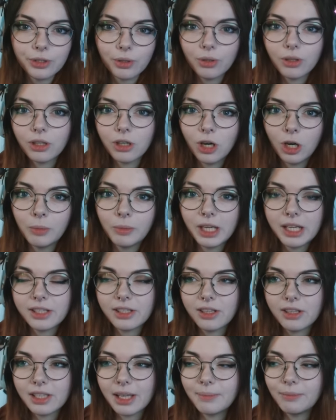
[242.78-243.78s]
or the comics
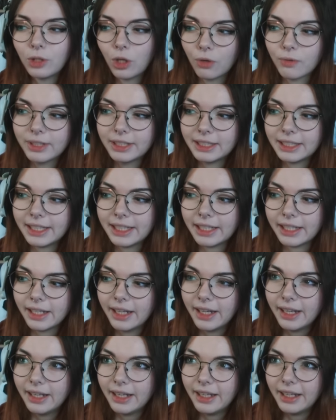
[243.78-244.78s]
because I'm not really
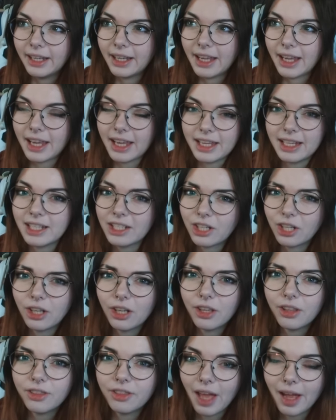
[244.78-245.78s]

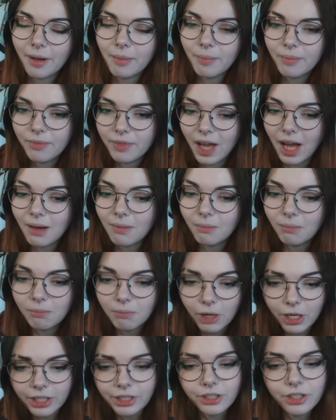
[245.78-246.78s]
into them that
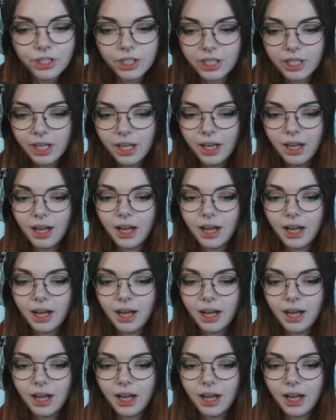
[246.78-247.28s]
much.